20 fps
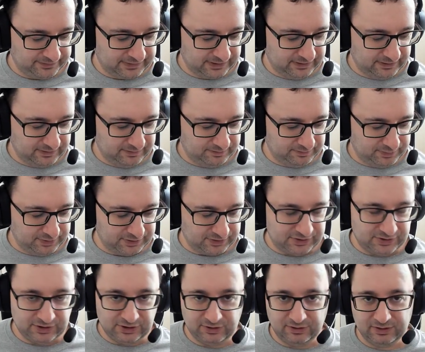but
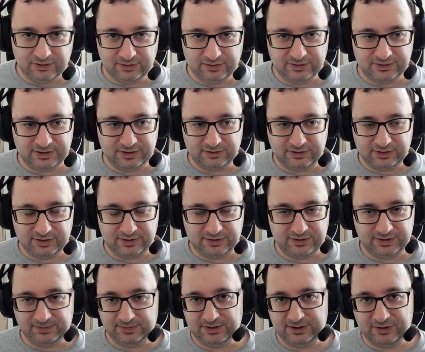you can also just
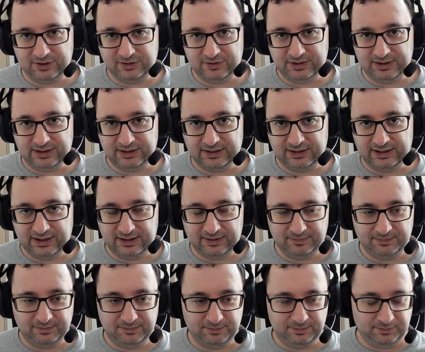substitute in
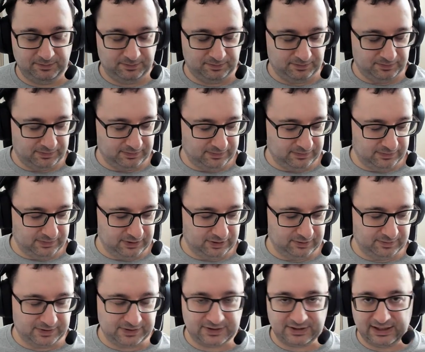
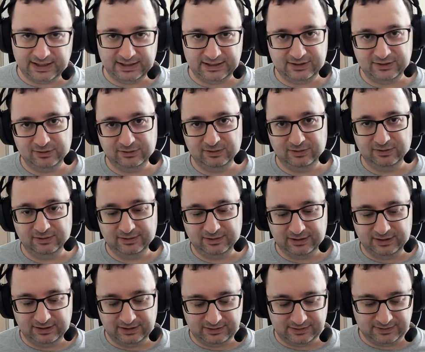almost any tool
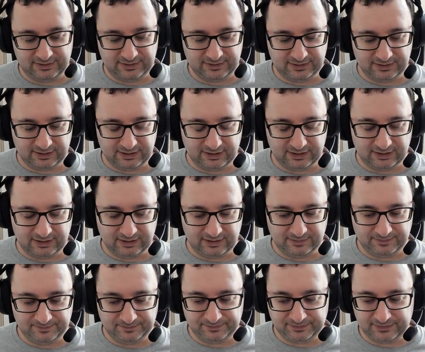that's
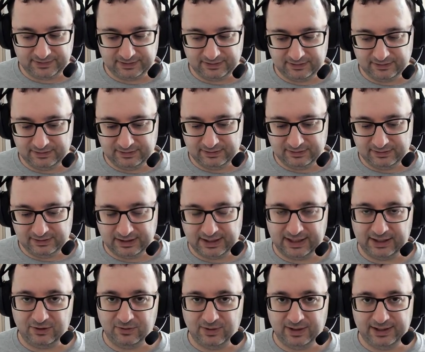
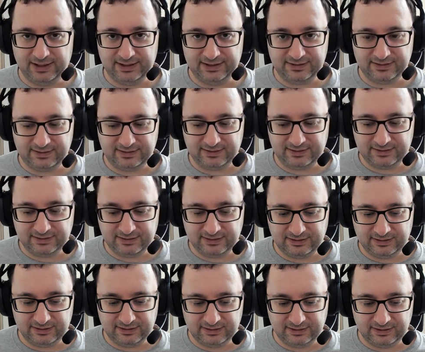likewise
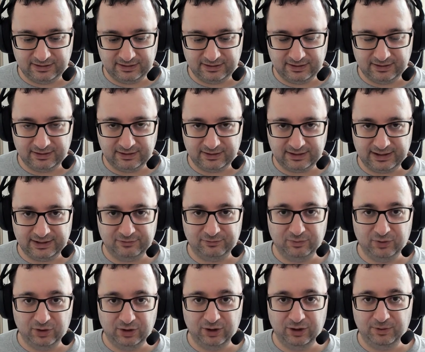kind of more
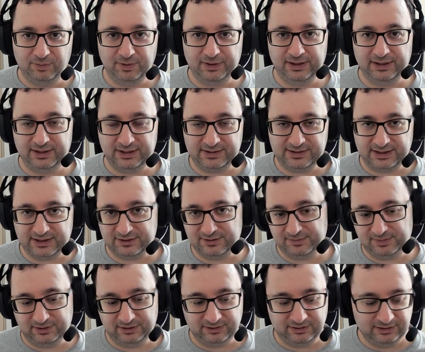open and
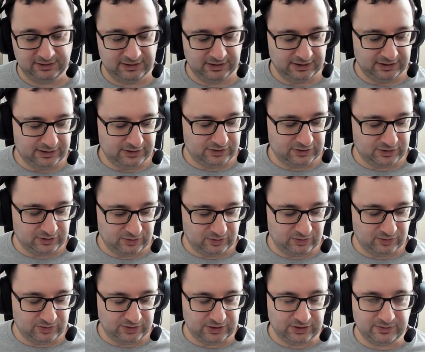accessible to
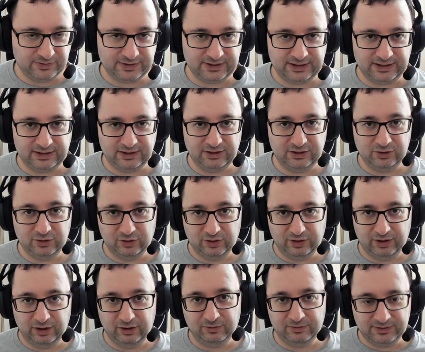using your
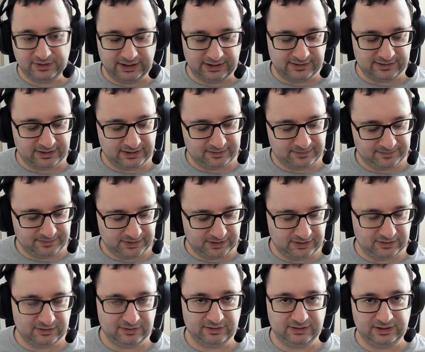own data and
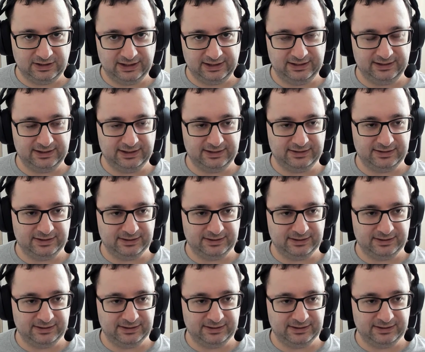underlying data.